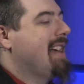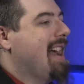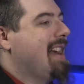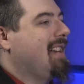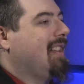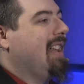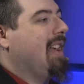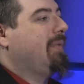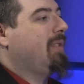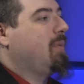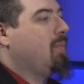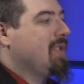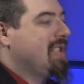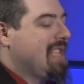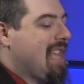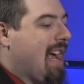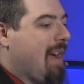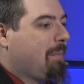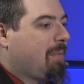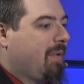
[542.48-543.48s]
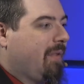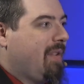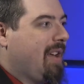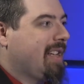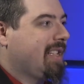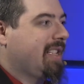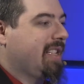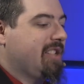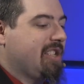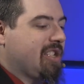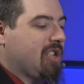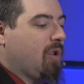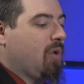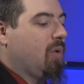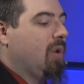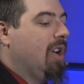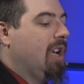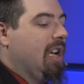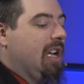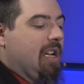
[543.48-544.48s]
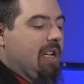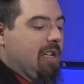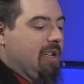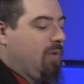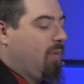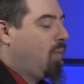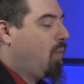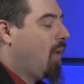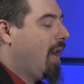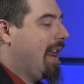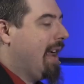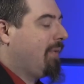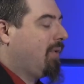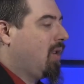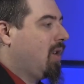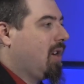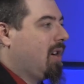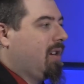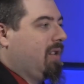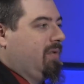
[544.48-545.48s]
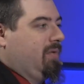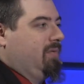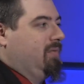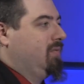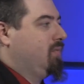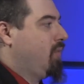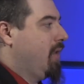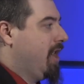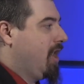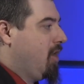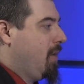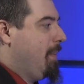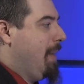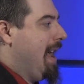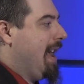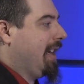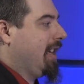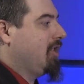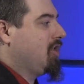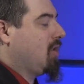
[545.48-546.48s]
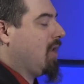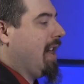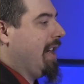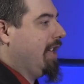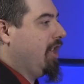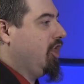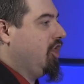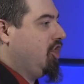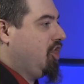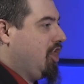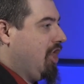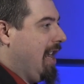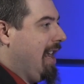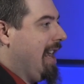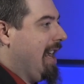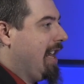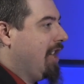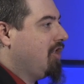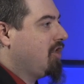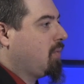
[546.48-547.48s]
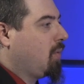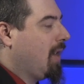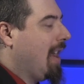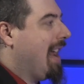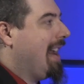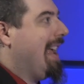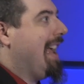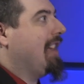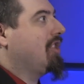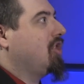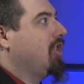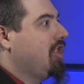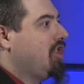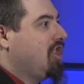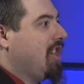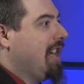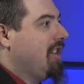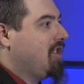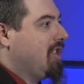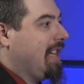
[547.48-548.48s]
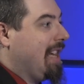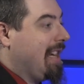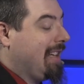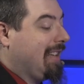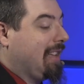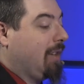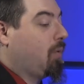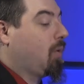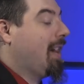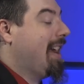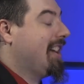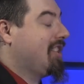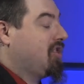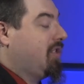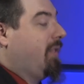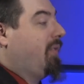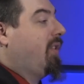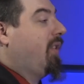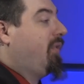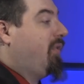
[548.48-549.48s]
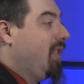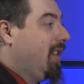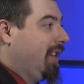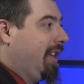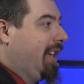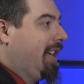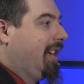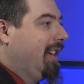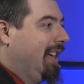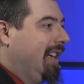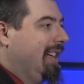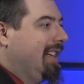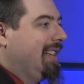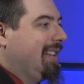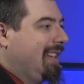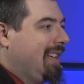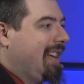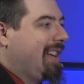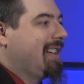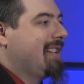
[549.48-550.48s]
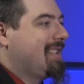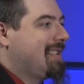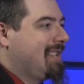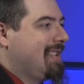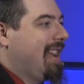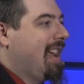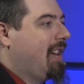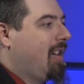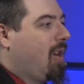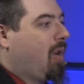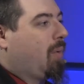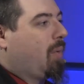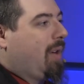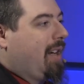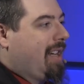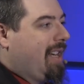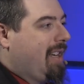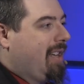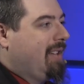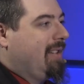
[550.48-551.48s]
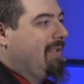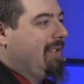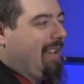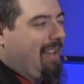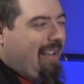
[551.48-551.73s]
9/11 was not prevented. So whatever we go back and try to change, we're not actually changing anything. We're actually fulfilling things that already